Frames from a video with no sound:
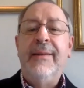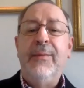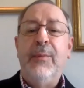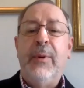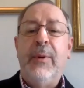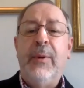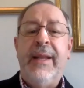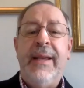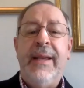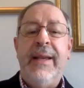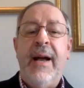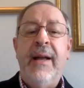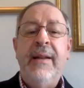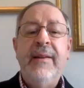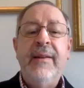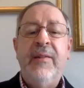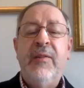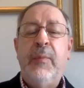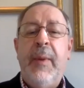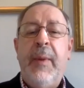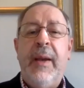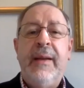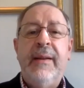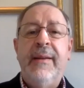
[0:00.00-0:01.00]
when they
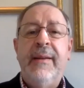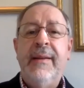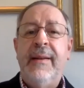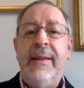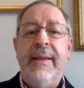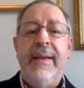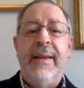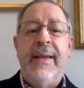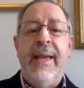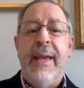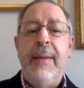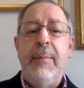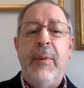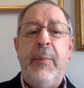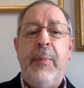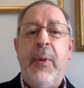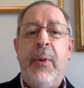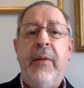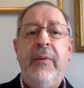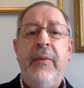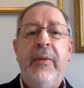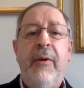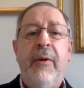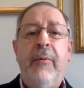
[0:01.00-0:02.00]
unexpectedly came
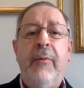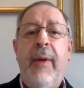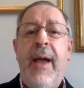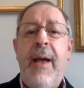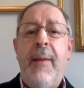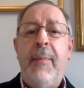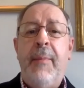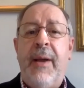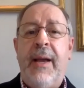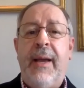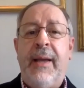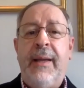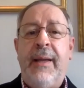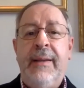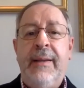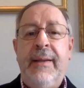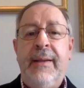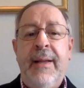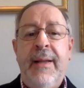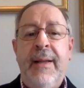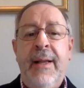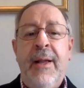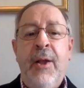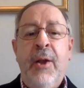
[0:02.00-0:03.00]
upon their rabbi,
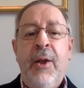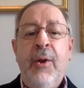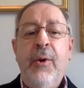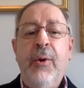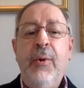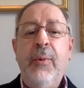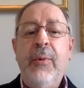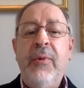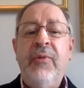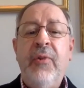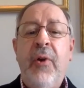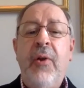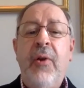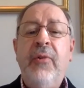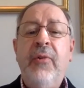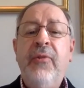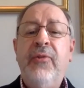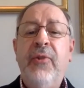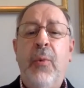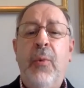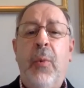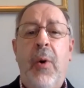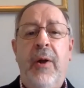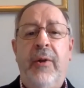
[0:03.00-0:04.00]
who was also
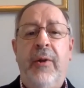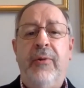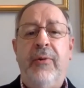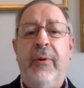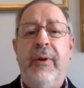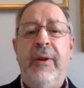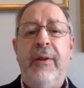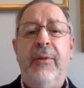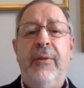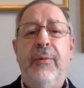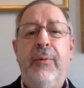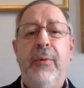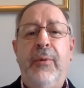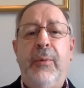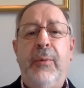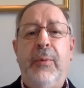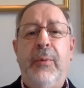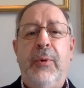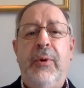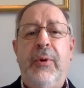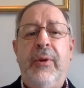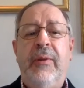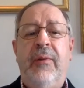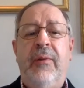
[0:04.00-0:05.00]
wandering through the
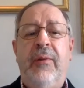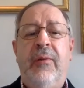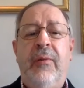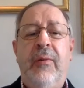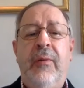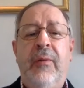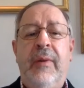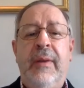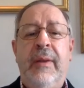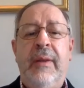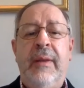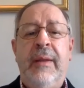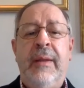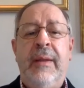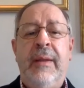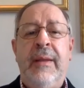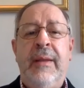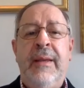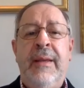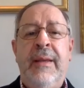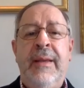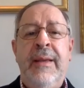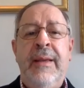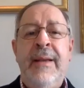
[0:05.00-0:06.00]
woods.
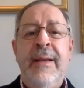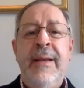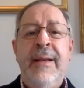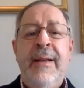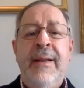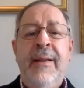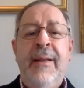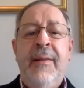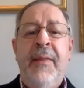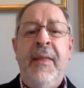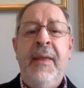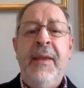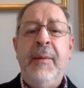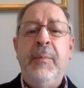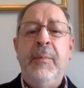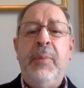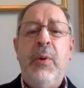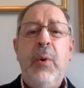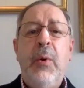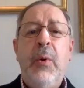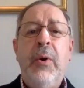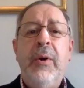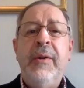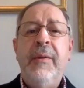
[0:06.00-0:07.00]
They
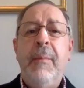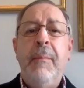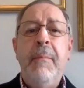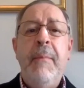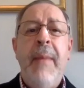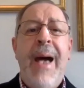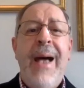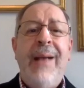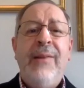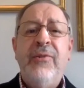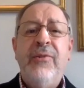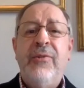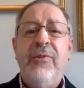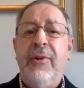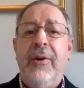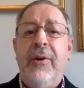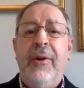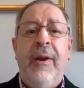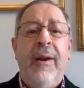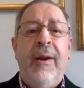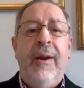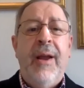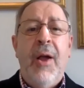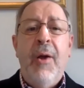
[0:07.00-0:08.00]
implored,
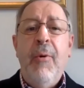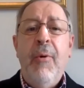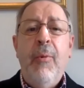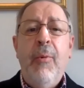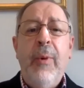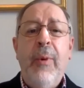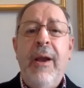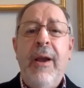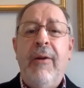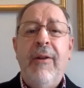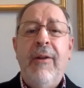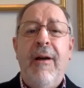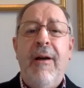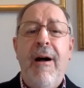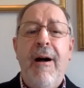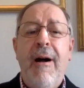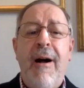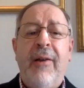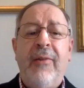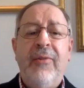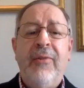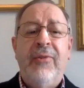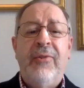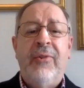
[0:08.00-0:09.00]
"Master, we are
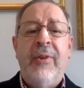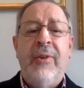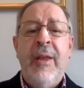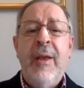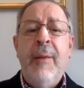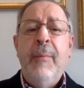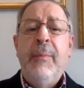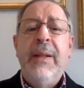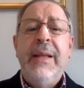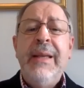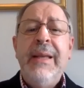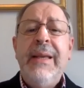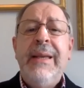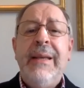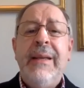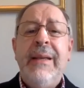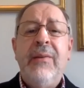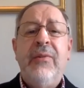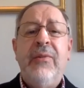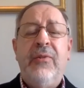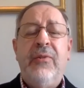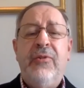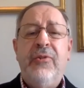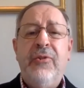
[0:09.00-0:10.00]
lost.
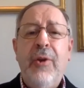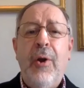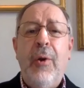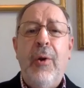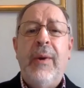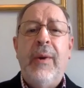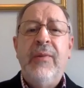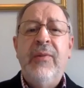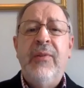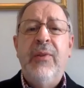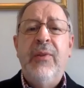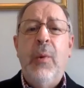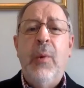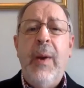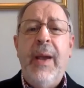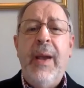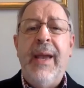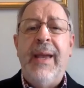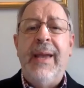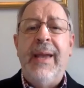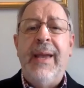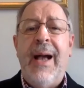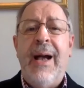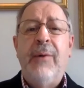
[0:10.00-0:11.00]
Please show us the
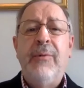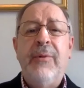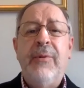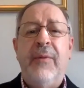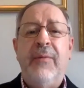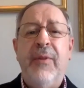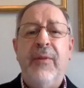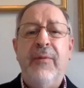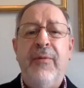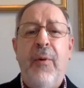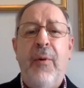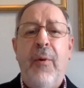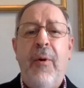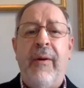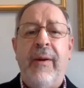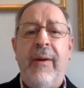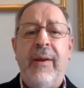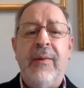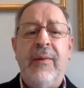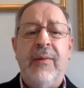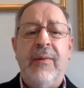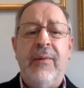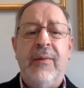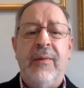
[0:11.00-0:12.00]
way out of the
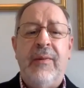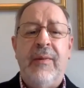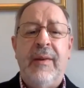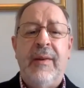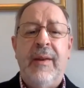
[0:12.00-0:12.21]
forest."